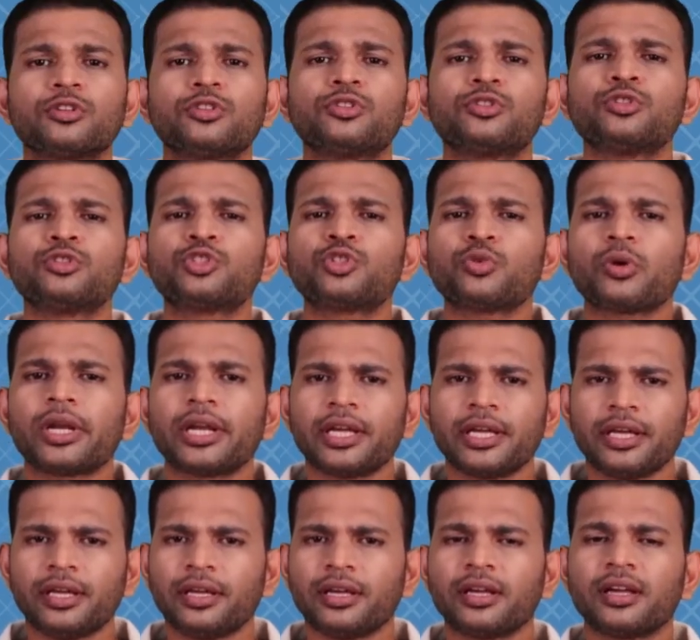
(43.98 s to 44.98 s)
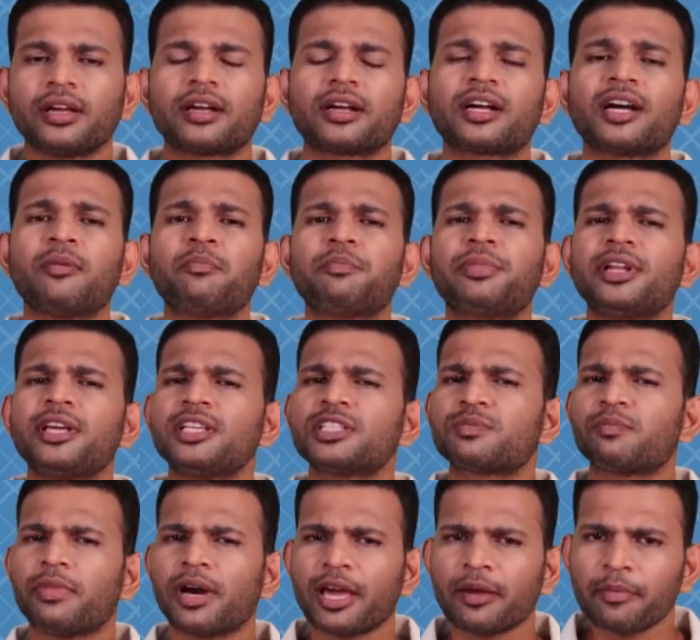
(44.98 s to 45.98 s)
Usually, companies
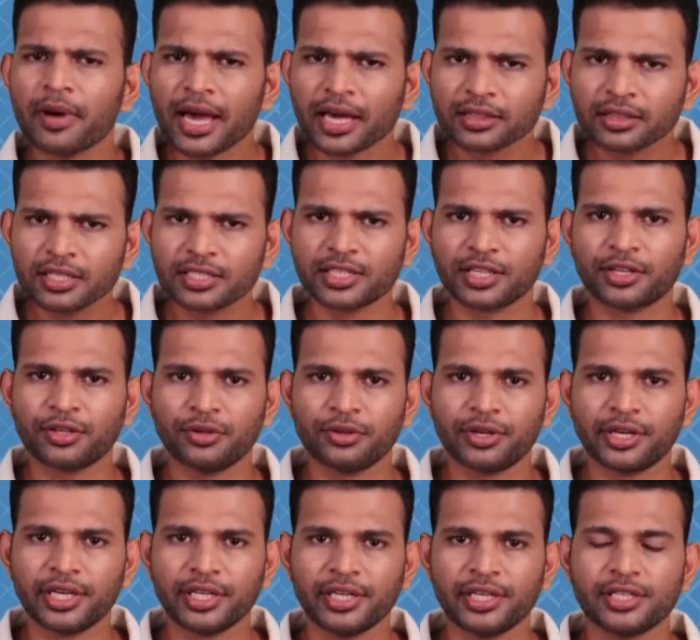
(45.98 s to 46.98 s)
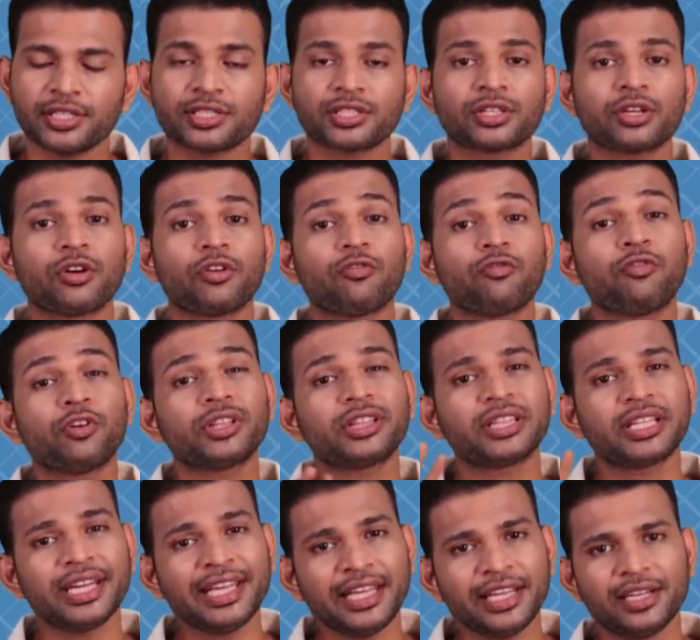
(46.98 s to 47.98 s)
buy back the securities for
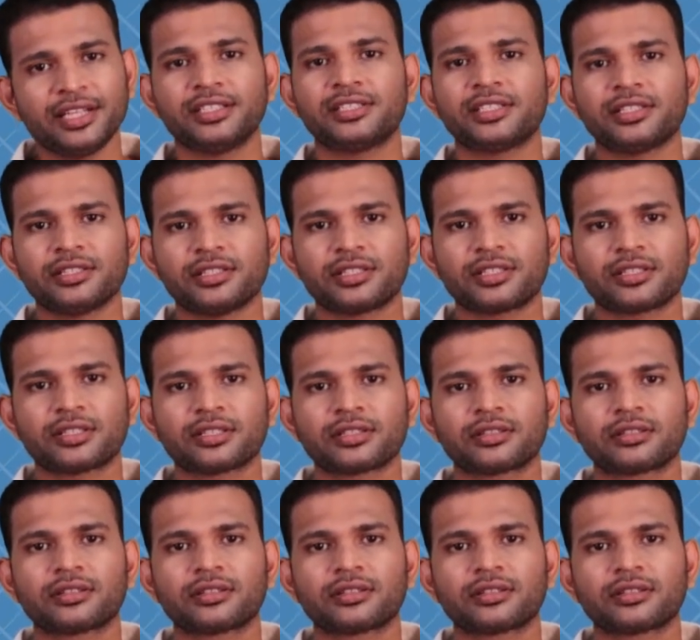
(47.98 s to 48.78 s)
three reasons.